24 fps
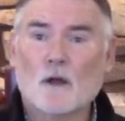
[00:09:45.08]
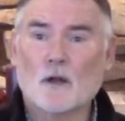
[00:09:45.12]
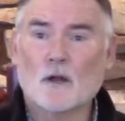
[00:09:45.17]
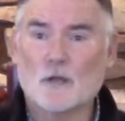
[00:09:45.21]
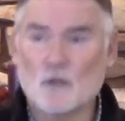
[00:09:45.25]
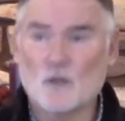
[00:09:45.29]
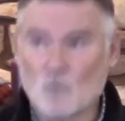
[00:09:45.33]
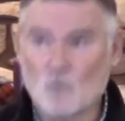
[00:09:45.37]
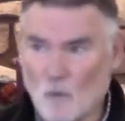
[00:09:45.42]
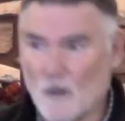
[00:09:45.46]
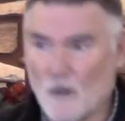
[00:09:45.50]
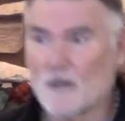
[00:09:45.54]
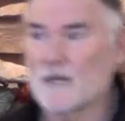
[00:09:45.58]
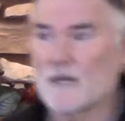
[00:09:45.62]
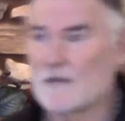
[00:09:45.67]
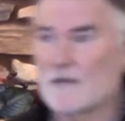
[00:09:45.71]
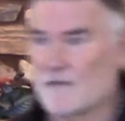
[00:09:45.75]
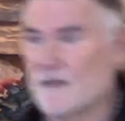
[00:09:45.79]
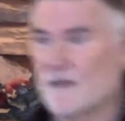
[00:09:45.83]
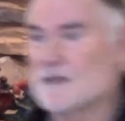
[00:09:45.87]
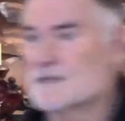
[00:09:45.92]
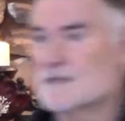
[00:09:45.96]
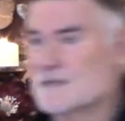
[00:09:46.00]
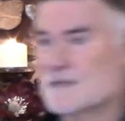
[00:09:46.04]
you wanting
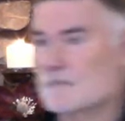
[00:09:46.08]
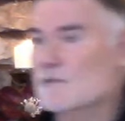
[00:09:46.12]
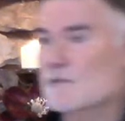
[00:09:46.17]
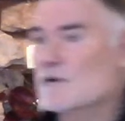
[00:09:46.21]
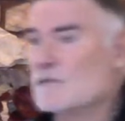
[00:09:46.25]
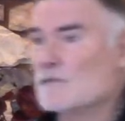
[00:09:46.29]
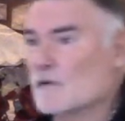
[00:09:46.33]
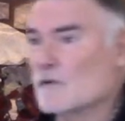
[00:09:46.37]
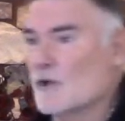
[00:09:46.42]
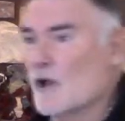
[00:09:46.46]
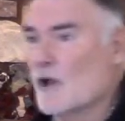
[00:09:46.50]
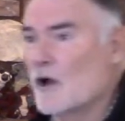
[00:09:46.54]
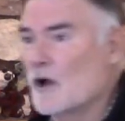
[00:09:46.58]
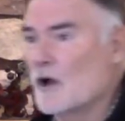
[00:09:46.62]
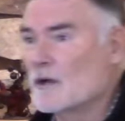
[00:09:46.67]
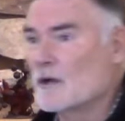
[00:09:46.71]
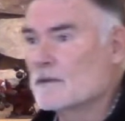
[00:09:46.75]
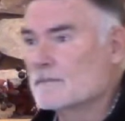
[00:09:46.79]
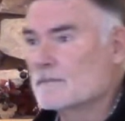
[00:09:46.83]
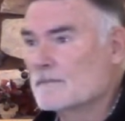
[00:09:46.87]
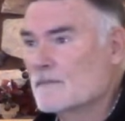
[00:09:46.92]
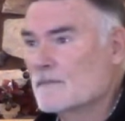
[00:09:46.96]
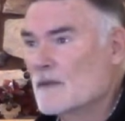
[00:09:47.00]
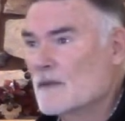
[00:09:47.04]
things to move
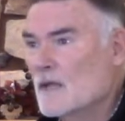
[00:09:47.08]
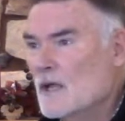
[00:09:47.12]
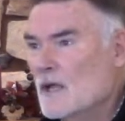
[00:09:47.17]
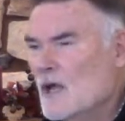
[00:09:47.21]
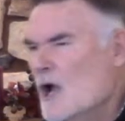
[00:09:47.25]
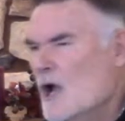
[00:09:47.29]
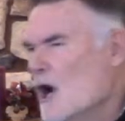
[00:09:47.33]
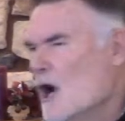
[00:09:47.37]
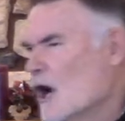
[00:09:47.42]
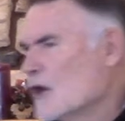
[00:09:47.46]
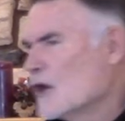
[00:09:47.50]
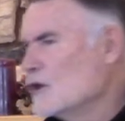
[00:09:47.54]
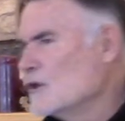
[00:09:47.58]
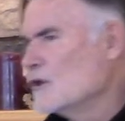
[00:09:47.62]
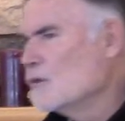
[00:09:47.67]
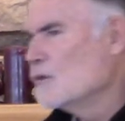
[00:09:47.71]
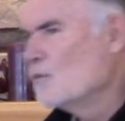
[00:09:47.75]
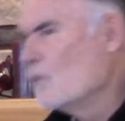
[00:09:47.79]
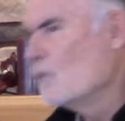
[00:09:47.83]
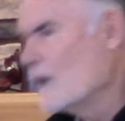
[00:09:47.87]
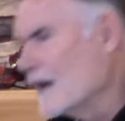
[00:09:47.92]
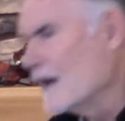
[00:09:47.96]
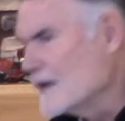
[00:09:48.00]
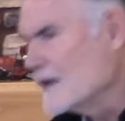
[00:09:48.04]
along? Are you
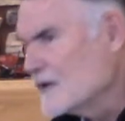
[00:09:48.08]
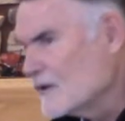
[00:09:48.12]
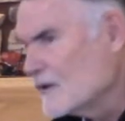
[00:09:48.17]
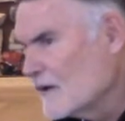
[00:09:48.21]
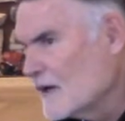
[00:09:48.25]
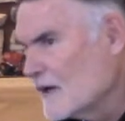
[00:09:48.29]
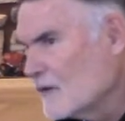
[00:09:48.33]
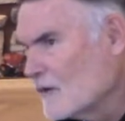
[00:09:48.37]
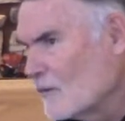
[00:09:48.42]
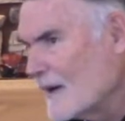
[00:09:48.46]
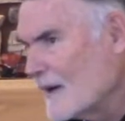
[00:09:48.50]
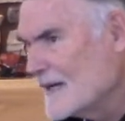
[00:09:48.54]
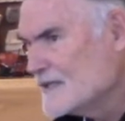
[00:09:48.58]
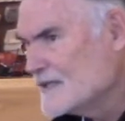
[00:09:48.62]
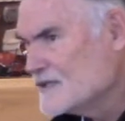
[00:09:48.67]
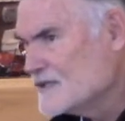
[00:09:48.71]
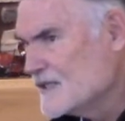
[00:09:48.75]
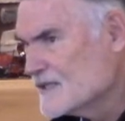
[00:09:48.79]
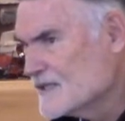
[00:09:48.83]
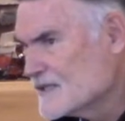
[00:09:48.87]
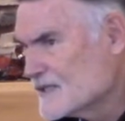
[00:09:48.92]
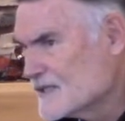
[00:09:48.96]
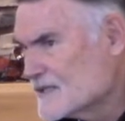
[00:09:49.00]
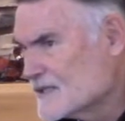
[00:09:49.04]
wondering why
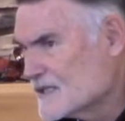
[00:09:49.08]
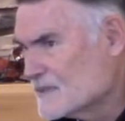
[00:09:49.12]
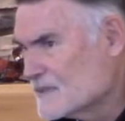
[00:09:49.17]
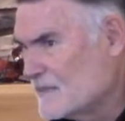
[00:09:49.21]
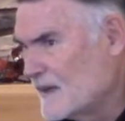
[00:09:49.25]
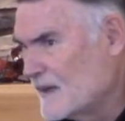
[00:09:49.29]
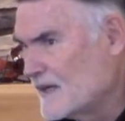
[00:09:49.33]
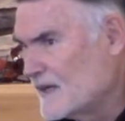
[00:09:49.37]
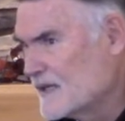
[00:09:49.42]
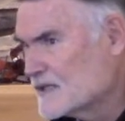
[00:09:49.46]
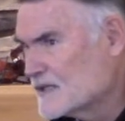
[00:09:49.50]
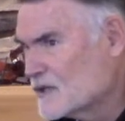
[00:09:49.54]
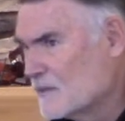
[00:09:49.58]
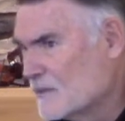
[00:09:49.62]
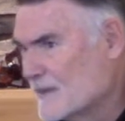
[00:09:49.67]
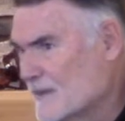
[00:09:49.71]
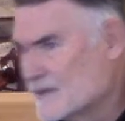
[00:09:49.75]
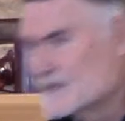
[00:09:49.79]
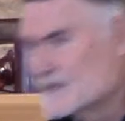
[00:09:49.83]
Jesus is spending so much